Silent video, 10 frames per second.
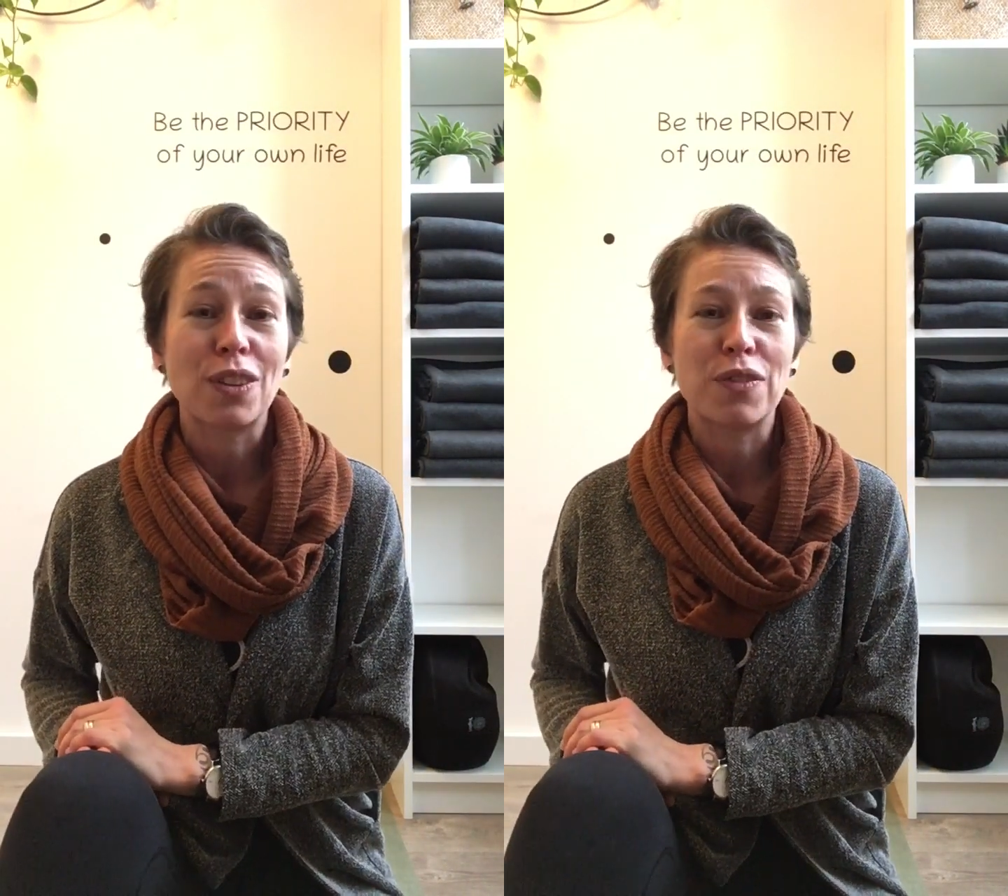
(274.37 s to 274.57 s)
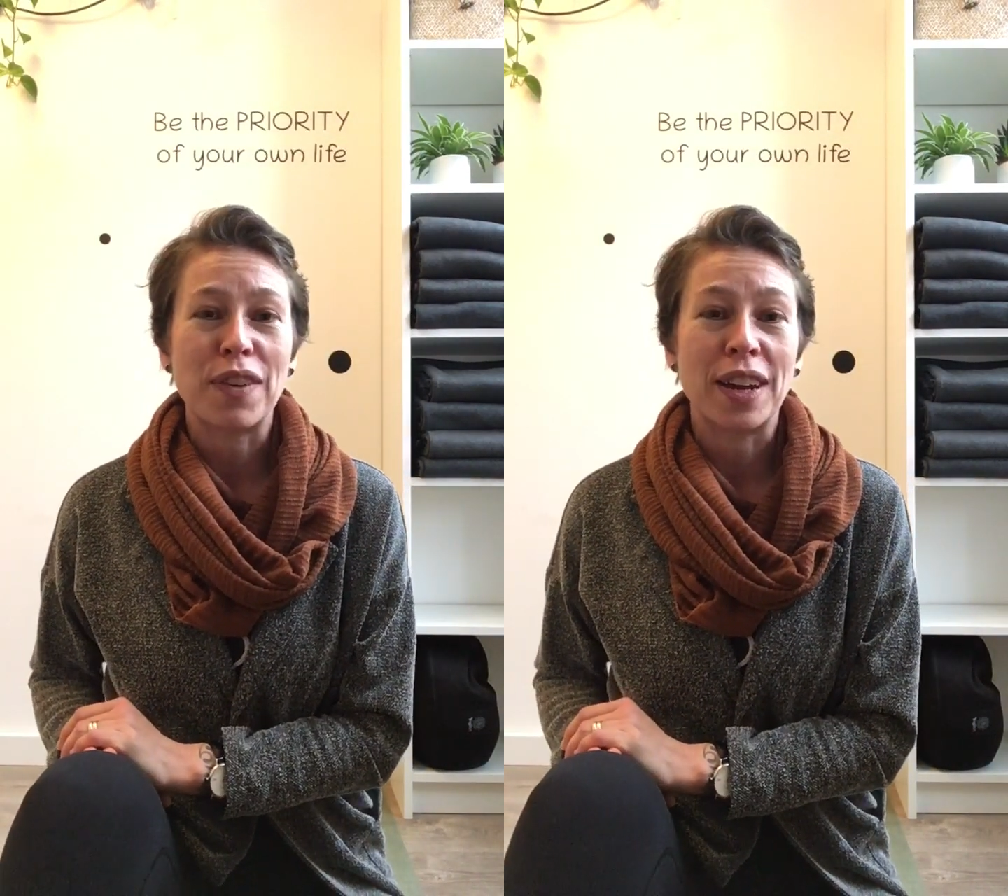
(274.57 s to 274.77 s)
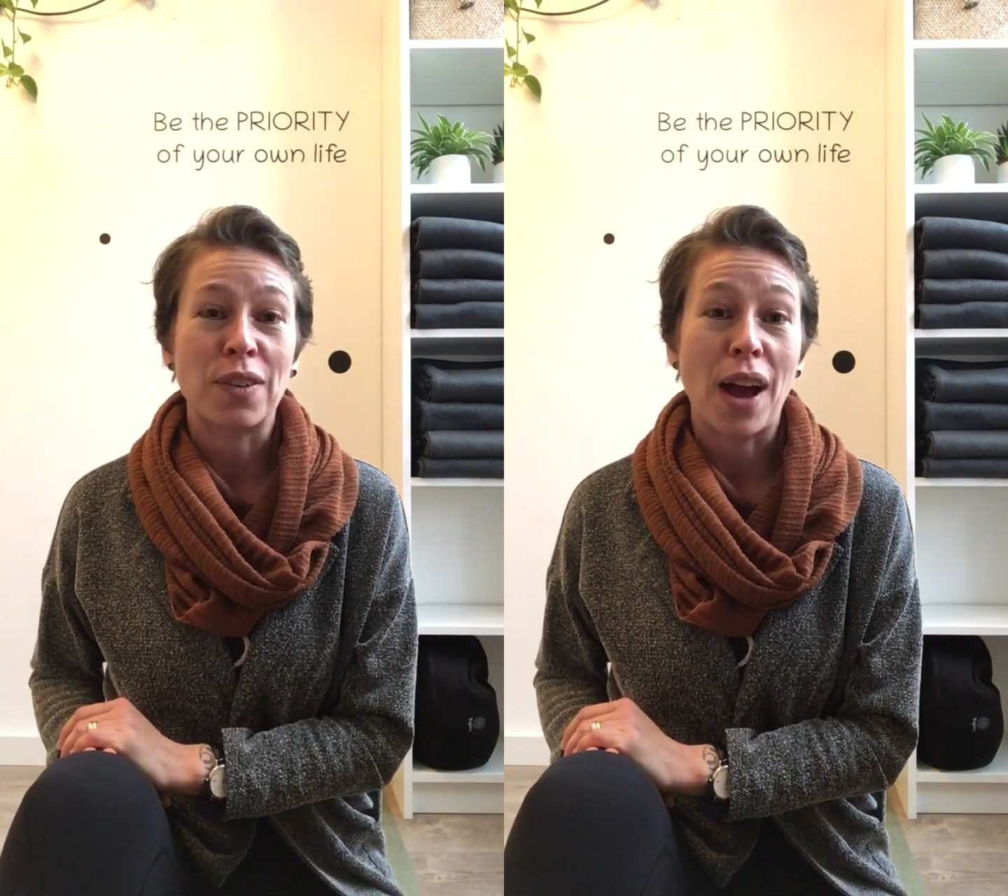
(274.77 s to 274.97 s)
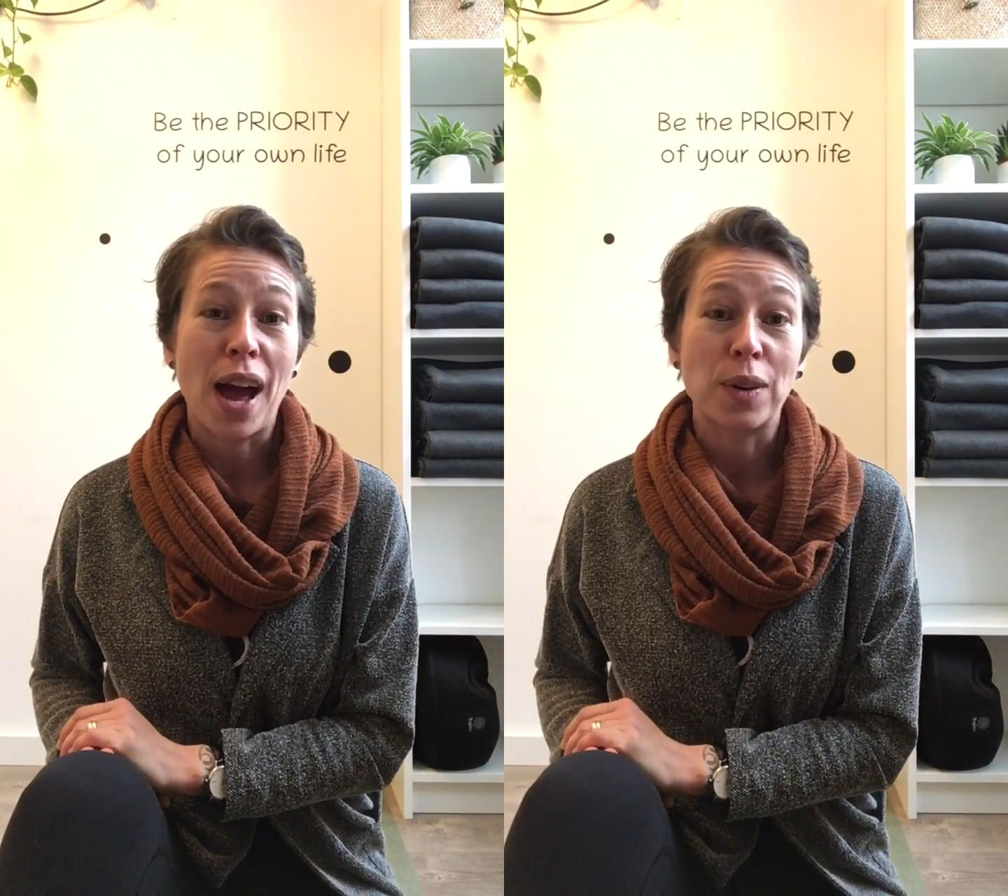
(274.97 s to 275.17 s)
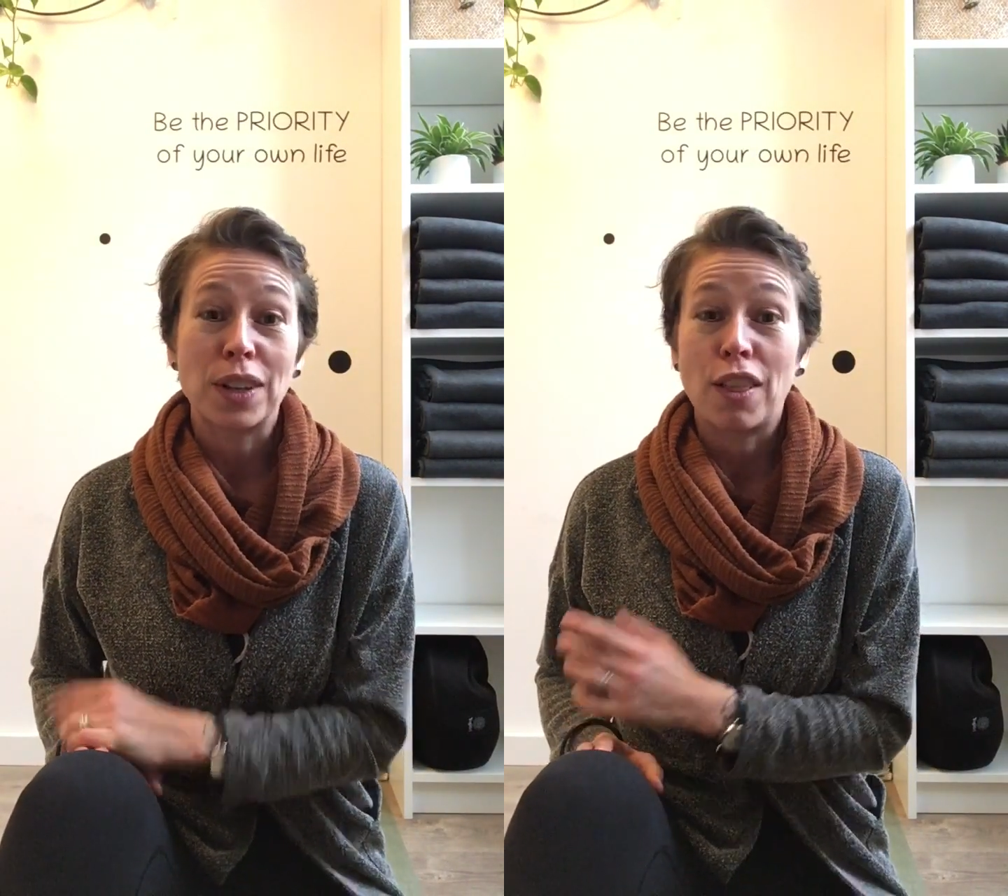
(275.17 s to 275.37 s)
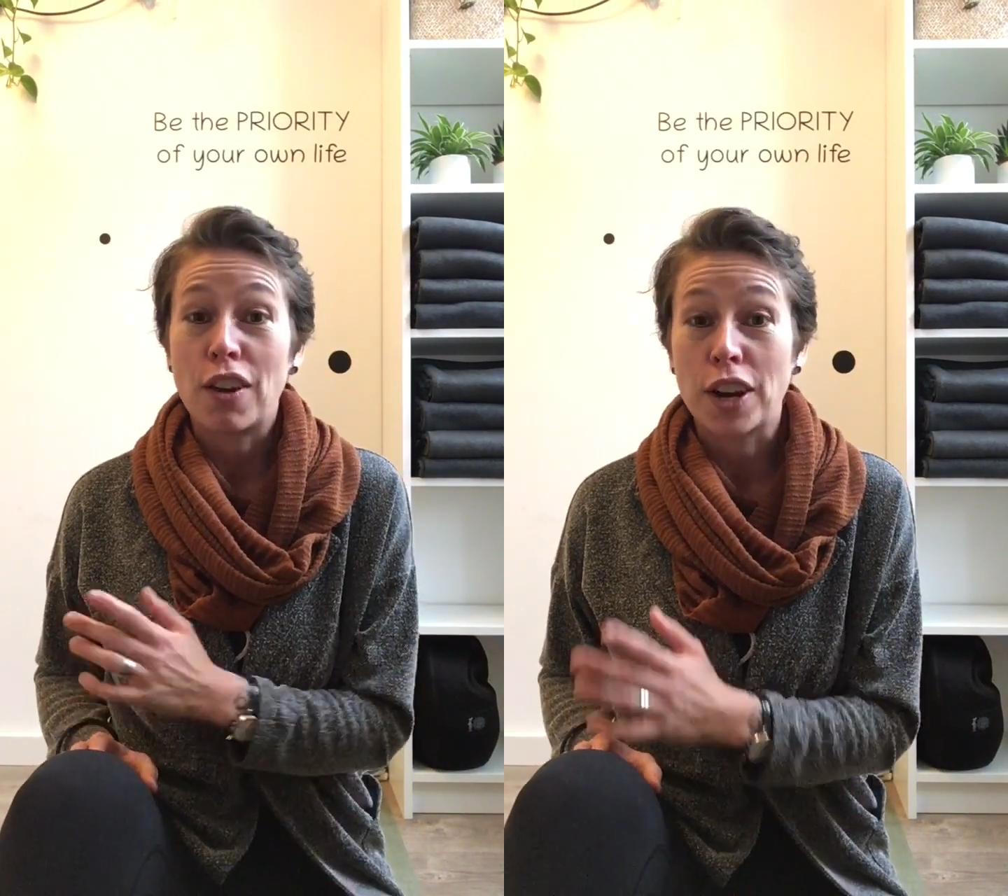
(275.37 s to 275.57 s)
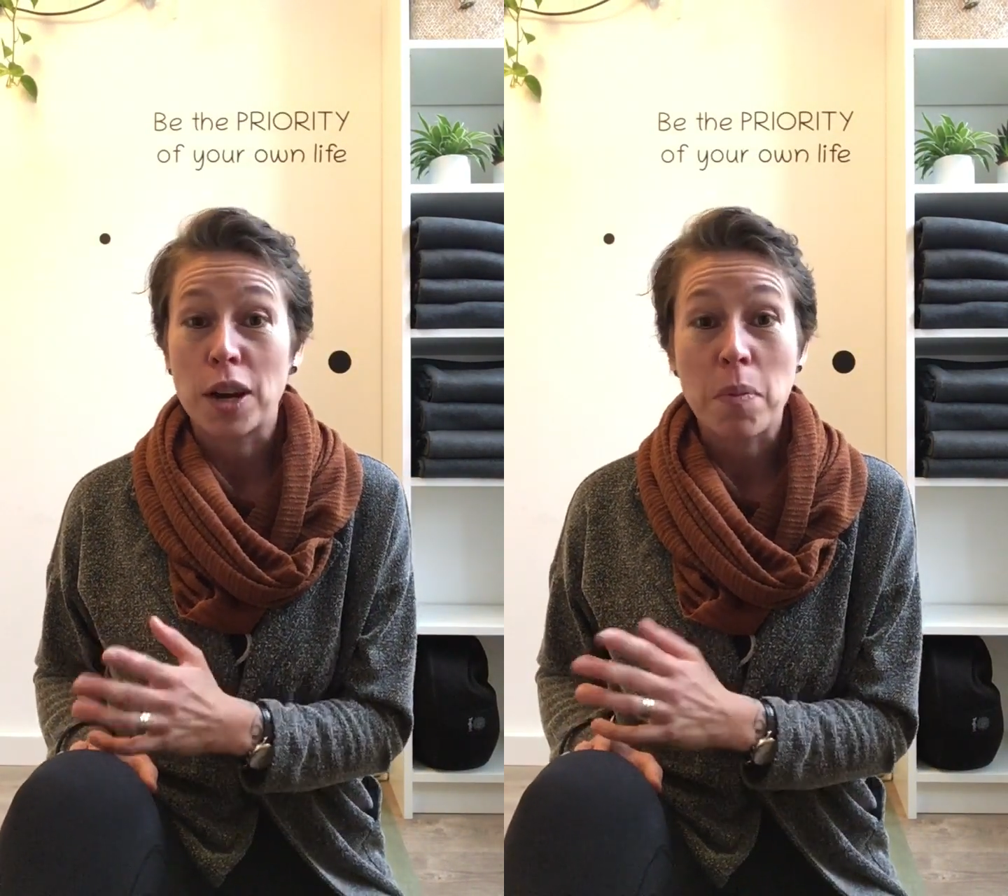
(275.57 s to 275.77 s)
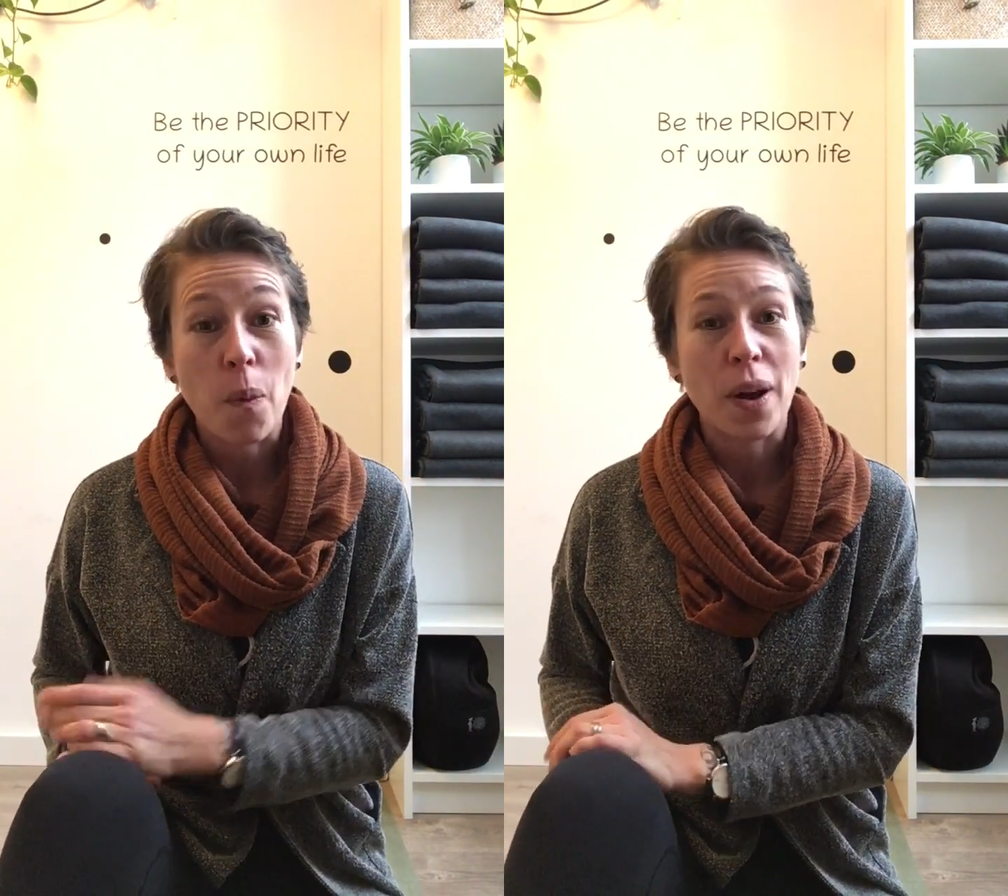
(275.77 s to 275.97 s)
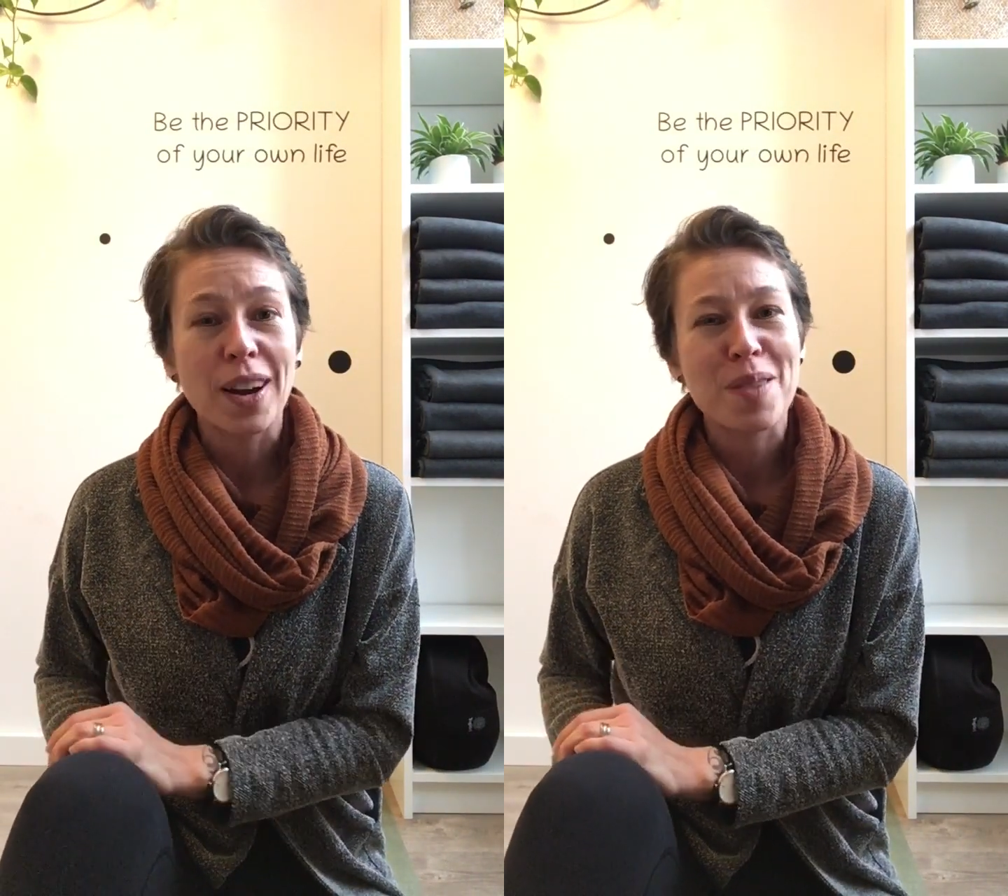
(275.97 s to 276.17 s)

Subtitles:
to figure out and learn more